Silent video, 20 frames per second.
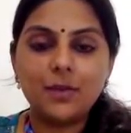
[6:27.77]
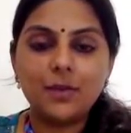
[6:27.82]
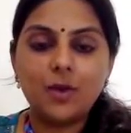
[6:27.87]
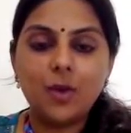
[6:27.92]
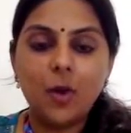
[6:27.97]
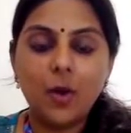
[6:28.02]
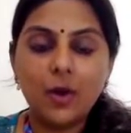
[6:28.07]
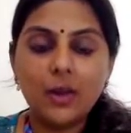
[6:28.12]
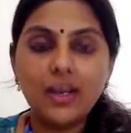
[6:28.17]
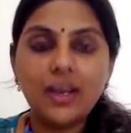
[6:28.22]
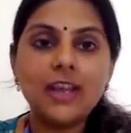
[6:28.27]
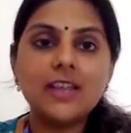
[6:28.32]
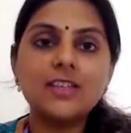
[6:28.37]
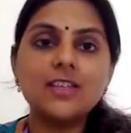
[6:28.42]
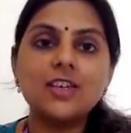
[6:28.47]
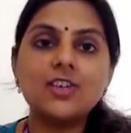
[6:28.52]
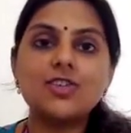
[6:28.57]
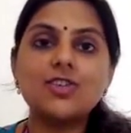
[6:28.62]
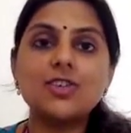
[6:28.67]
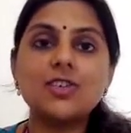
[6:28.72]

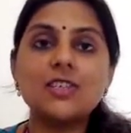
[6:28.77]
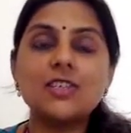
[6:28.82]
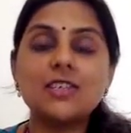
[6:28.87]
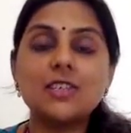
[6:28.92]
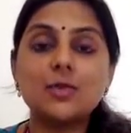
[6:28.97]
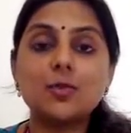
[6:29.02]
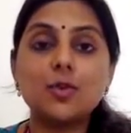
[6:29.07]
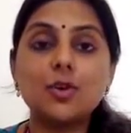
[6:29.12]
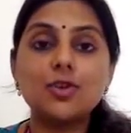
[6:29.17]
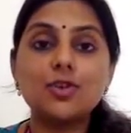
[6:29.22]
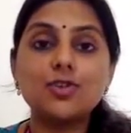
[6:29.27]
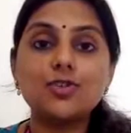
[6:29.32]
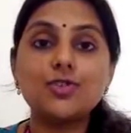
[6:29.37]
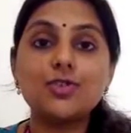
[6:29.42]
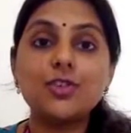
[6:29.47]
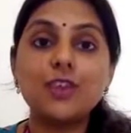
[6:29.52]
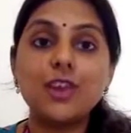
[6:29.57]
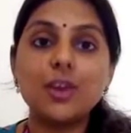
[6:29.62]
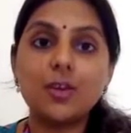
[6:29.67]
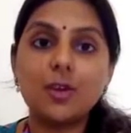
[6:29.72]
organizations that want you to
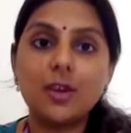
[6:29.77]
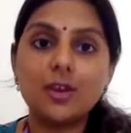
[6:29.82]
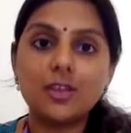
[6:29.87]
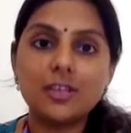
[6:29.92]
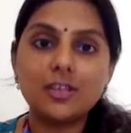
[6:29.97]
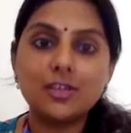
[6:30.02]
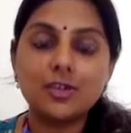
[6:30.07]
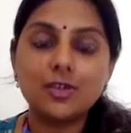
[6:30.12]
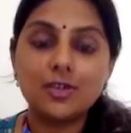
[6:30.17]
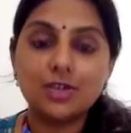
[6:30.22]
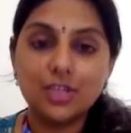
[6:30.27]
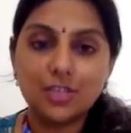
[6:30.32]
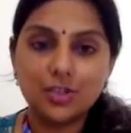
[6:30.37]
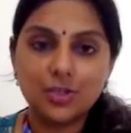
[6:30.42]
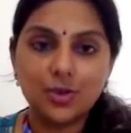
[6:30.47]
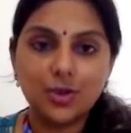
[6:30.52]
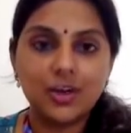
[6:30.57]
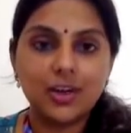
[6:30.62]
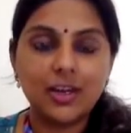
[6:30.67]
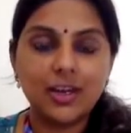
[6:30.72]
create content to
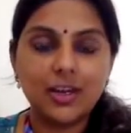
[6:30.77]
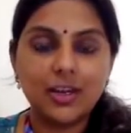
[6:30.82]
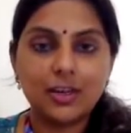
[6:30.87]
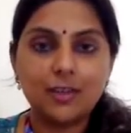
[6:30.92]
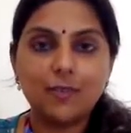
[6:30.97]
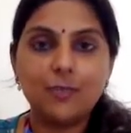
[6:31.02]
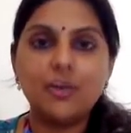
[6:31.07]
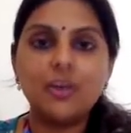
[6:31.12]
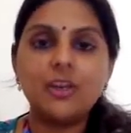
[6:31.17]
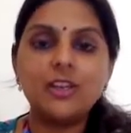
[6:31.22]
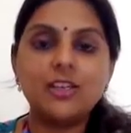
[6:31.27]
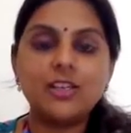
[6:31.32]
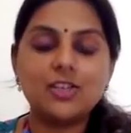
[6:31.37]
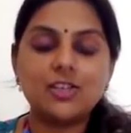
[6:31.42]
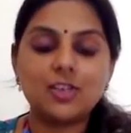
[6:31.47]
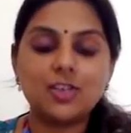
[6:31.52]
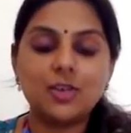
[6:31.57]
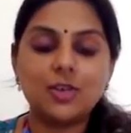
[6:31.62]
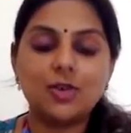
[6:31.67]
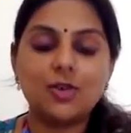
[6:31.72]
teach online. And you've been a
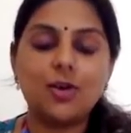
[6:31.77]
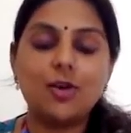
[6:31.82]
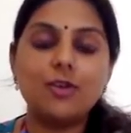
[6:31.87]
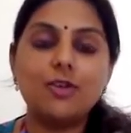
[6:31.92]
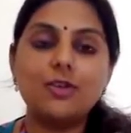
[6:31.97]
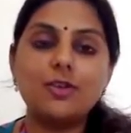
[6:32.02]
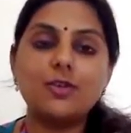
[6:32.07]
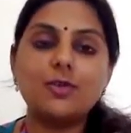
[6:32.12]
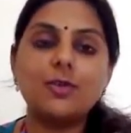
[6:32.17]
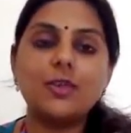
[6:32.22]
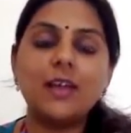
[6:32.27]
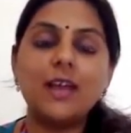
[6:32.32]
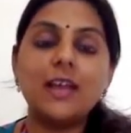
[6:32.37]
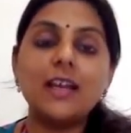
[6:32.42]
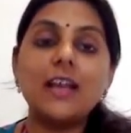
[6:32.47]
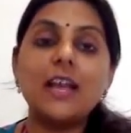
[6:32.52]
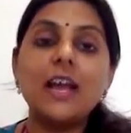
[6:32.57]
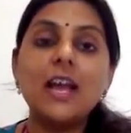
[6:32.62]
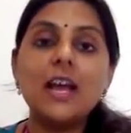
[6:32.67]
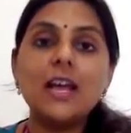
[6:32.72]
teacher, you know how to do
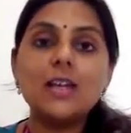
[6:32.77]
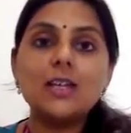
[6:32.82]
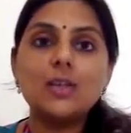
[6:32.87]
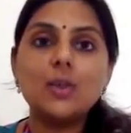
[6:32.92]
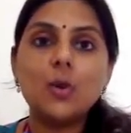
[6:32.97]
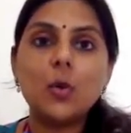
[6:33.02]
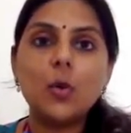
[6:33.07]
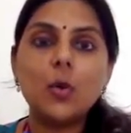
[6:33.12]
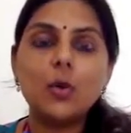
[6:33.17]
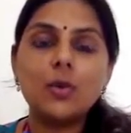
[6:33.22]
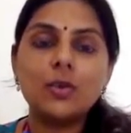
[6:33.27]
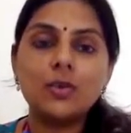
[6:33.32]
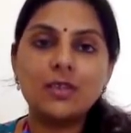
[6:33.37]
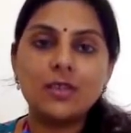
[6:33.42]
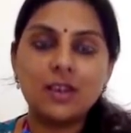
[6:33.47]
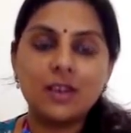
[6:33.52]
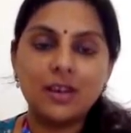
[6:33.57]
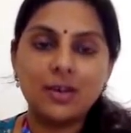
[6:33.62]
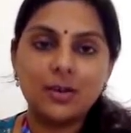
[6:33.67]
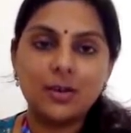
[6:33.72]
that. So
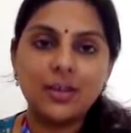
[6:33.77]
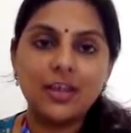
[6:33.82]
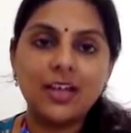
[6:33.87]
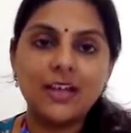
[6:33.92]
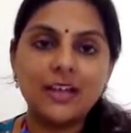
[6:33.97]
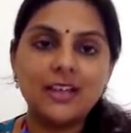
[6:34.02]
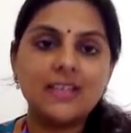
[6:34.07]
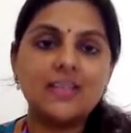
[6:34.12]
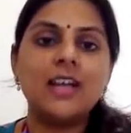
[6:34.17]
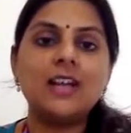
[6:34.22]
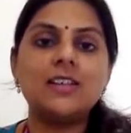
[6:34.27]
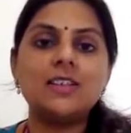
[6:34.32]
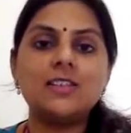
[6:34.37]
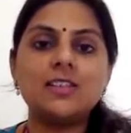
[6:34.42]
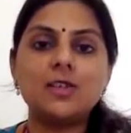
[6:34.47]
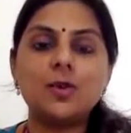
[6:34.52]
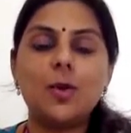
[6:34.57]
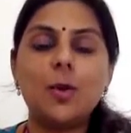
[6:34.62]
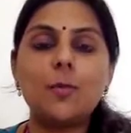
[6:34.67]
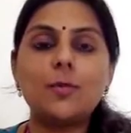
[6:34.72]
that
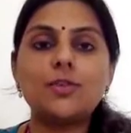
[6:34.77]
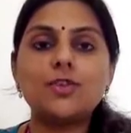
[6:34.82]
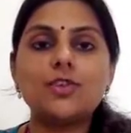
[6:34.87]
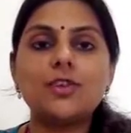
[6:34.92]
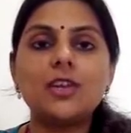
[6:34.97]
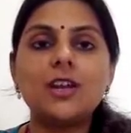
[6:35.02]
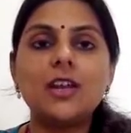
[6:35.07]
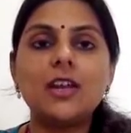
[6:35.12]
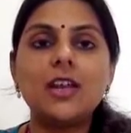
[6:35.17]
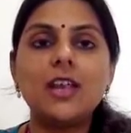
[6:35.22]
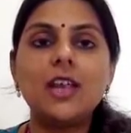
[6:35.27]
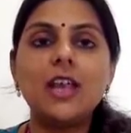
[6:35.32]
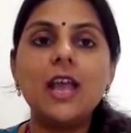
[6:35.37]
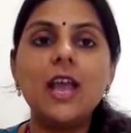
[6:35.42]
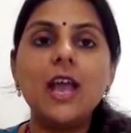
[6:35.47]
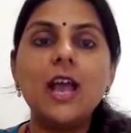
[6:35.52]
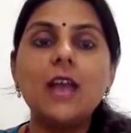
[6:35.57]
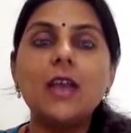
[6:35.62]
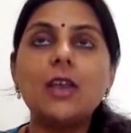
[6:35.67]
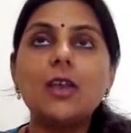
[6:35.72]
is an
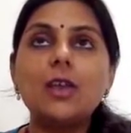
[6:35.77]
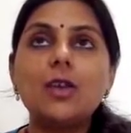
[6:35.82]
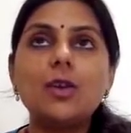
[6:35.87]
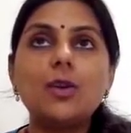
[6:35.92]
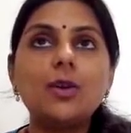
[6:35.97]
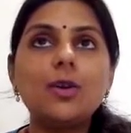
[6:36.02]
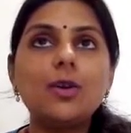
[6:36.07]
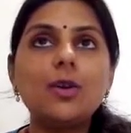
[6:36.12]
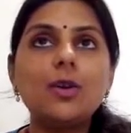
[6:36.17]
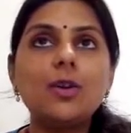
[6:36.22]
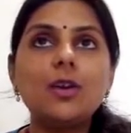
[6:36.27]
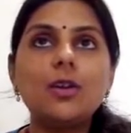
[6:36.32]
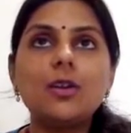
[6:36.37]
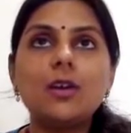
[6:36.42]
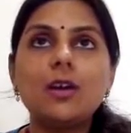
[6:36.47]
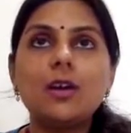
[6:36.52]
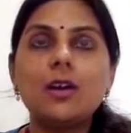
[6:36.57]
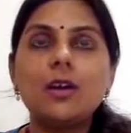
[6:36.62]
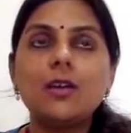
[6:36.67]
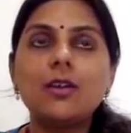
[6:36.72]
opportunity. You could
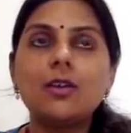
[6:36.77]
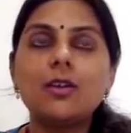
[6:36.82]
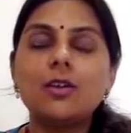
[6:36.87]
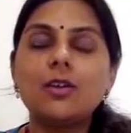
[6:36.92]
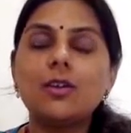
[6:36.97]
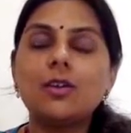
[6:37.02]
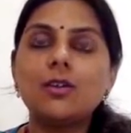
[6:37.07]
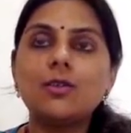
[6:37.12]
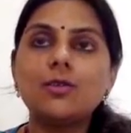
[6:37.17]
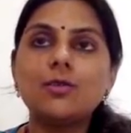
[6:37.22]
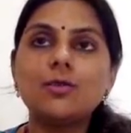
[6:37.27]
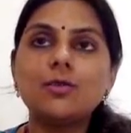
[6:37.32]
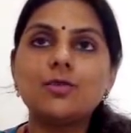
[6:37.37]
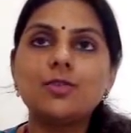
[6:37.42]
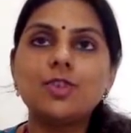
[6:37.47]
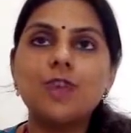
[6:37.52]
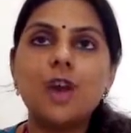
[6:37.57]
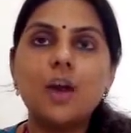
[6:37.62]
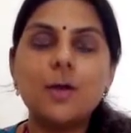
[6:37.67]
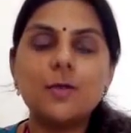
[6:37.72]
do
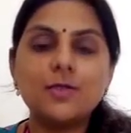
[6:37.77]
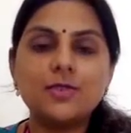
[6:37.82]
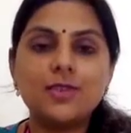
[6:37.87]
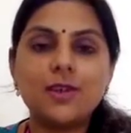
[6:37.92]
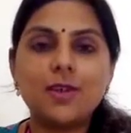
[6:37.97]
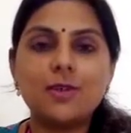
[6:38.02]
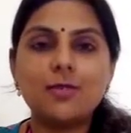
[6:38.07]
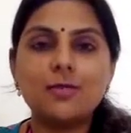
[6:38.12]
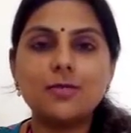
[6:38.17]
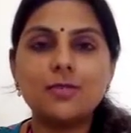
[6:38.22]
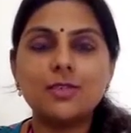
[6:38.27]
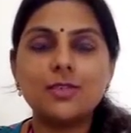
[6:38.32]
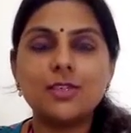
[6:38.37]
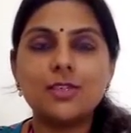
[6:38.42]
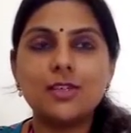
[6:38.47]
jobs around